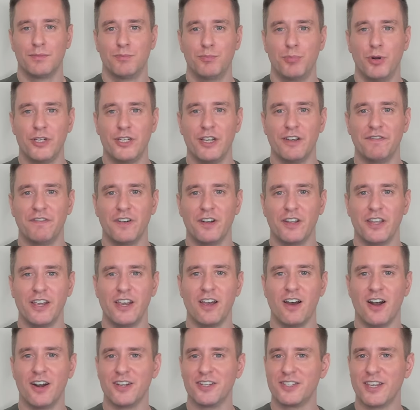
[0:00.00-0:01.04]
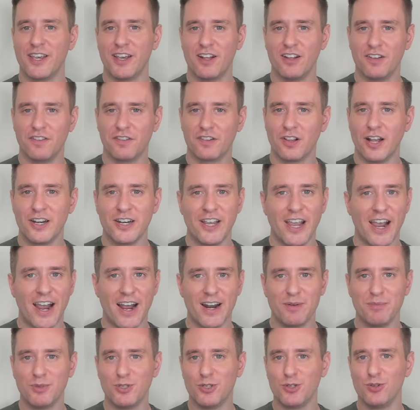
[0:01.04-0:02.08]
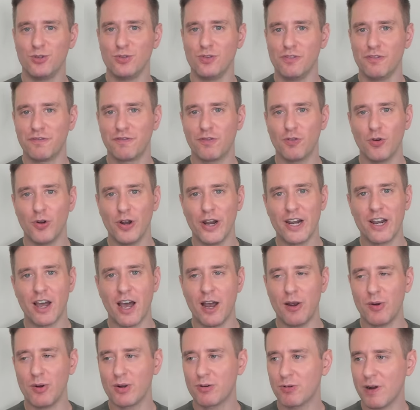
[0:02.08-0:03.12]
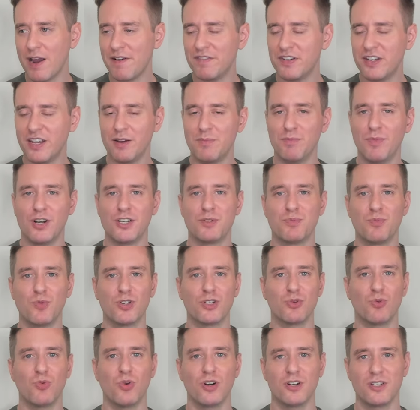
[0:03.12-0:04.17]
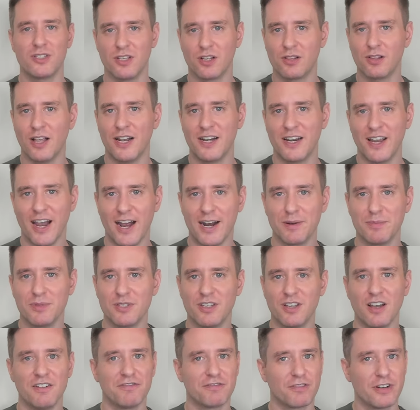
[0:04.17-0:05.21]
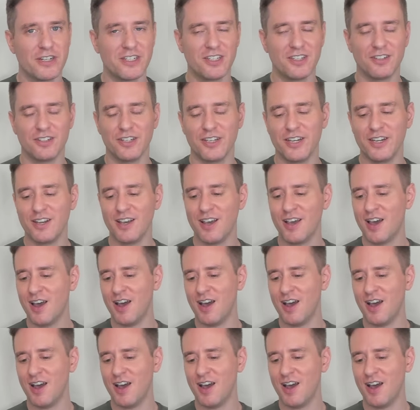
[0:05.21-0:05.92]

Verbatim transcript: Put differently, on a scale of Glencadam to Laphroaig, I would gravitate much more towards the Glencadam stuff recently.